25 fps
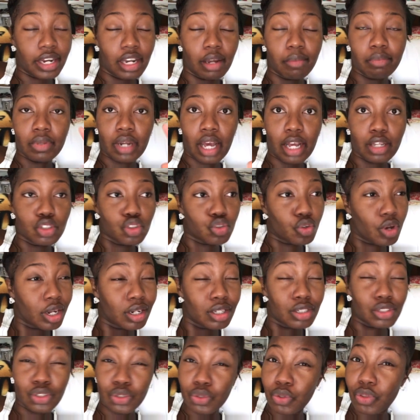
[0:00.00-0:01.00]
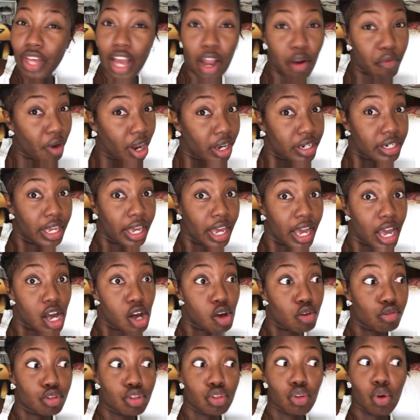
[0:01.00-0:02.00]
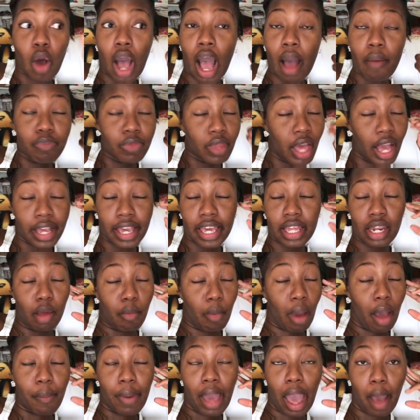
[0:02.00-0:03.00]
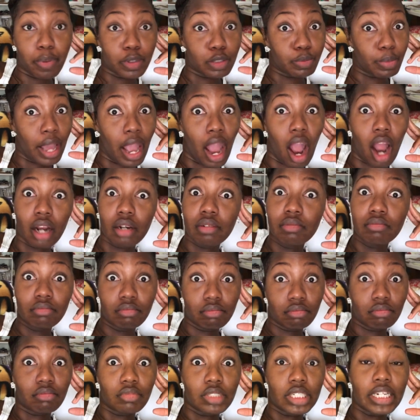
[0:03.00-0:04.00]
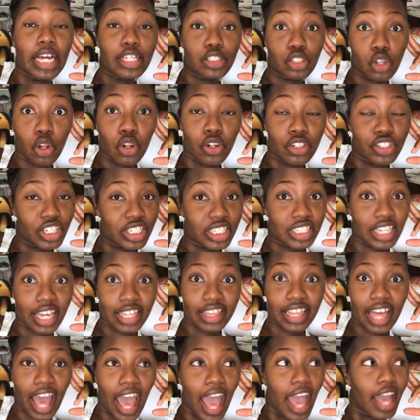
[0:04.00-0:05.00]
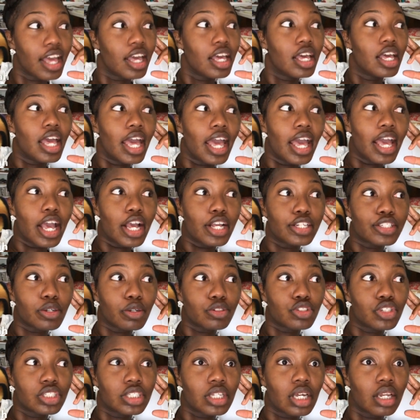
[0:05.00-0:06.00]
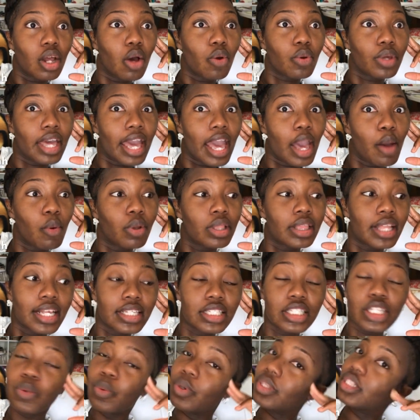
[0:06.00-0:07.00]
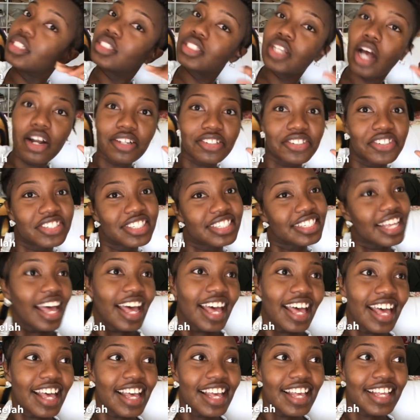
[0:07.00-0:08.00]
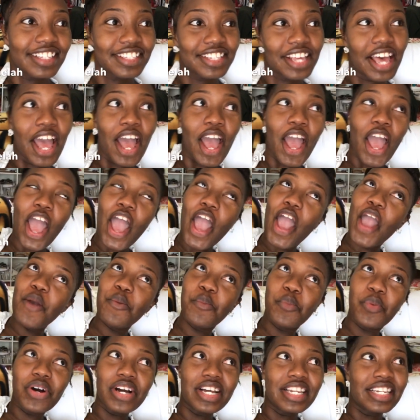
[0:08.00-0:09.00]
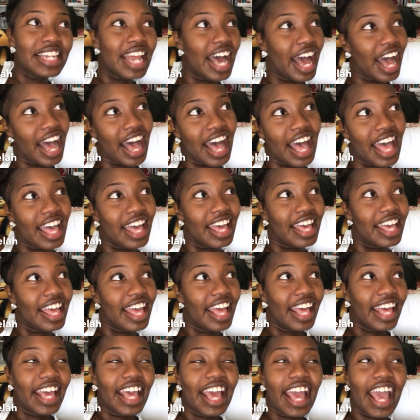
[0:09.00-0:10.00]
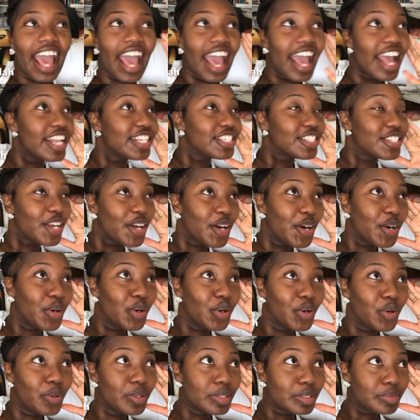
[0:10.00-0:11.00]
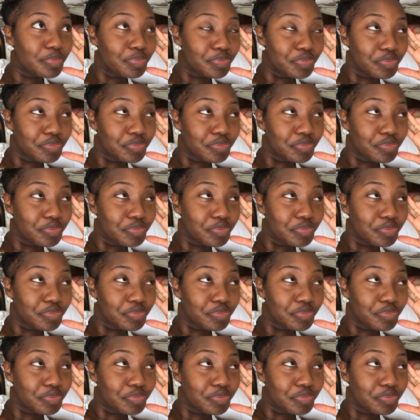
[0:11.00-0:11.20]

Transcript: and I'm not trying to do that right now, so I'm not getting my Pap smear. And I told her just like that. And so she said, okay, well, let's see what the doctor says and whatnot. And so